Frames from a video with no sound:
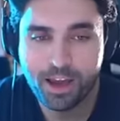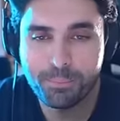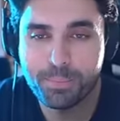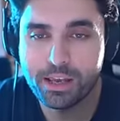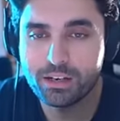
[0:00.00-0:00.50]

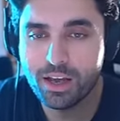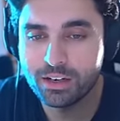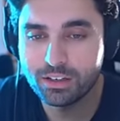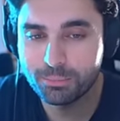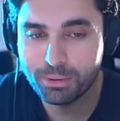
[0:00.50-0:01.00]
And man
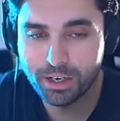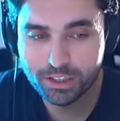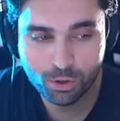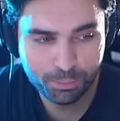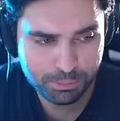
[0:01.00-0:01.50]
ended up
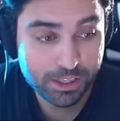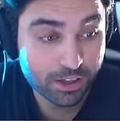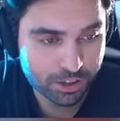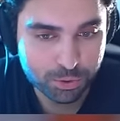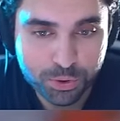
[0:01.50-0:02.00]
buying, or maybe
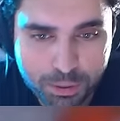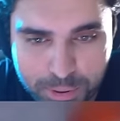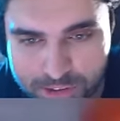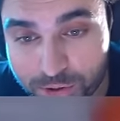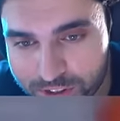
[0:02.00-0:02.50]
he got through
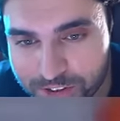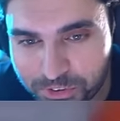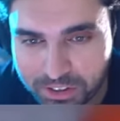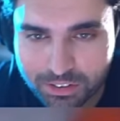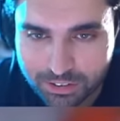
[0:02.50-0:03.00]
Game Pass. Okay,
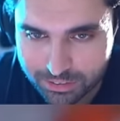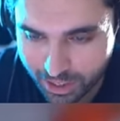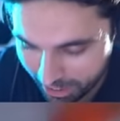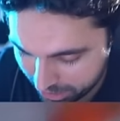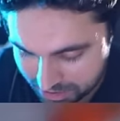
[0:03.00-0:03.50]
that's fine.
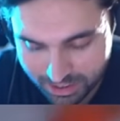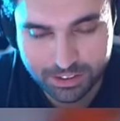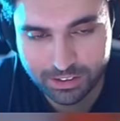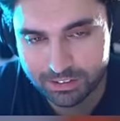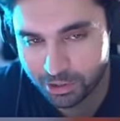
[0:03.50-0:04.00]
I guess
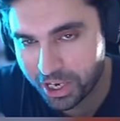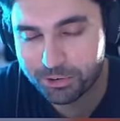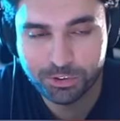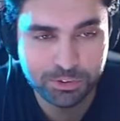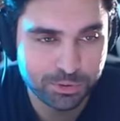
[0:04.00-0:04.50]
like, you
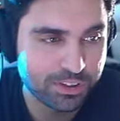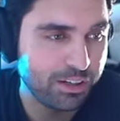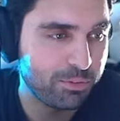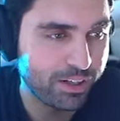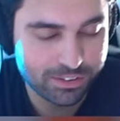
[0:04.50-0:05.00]
gotta review the
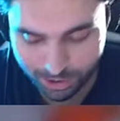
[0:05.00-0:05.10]
game, right?